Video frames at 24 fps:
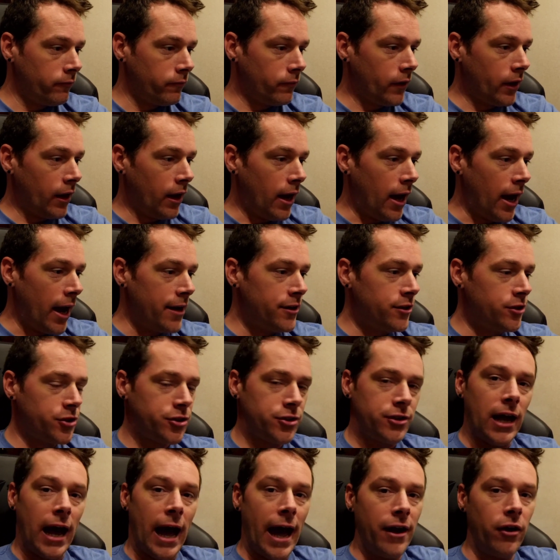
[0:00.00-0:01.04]
I
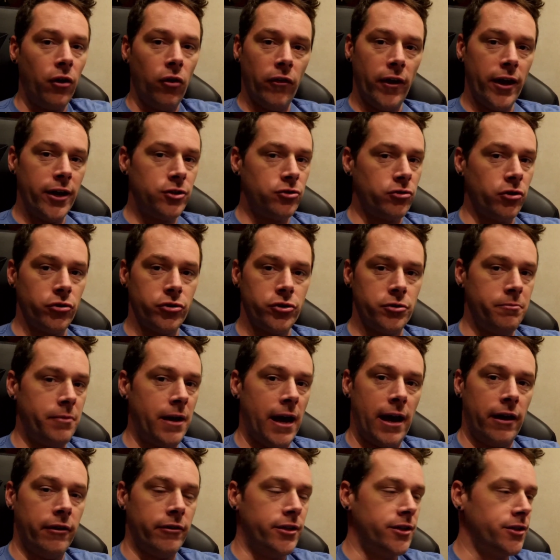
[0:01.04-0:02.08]
don't like Trojan
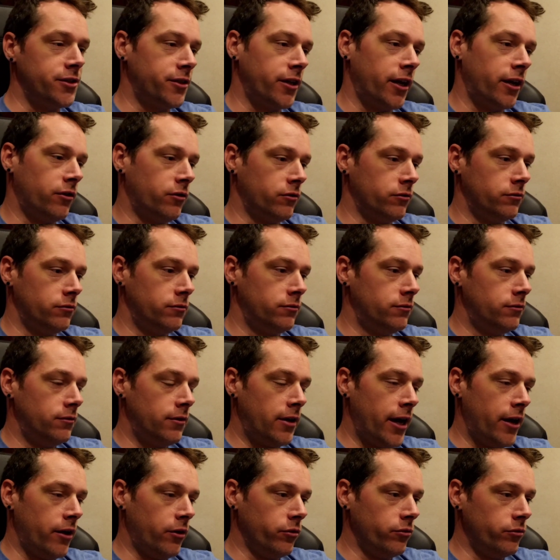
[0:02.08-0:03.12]
batteries.
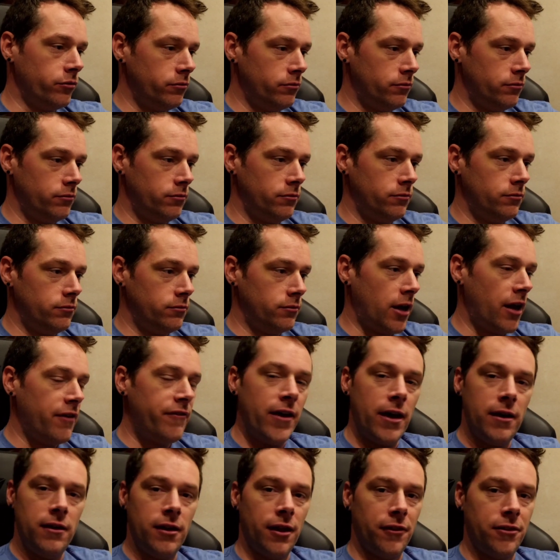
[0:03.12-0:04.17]
I've
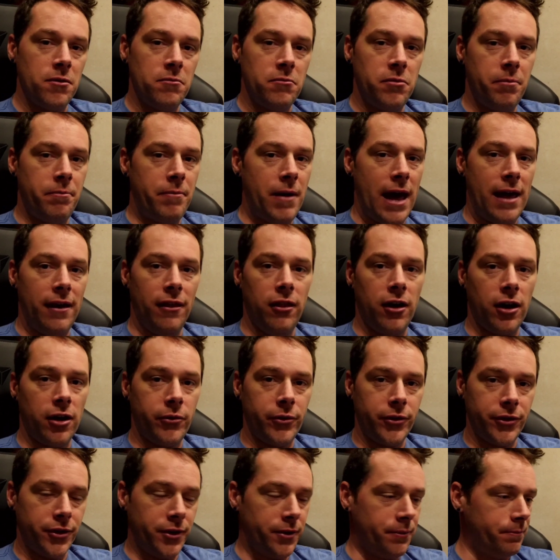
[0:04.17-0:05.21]
had nothing but bad luck
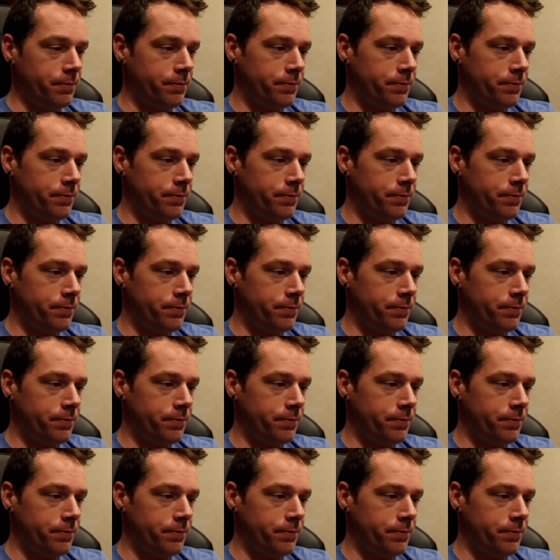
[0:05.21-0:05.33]
with them.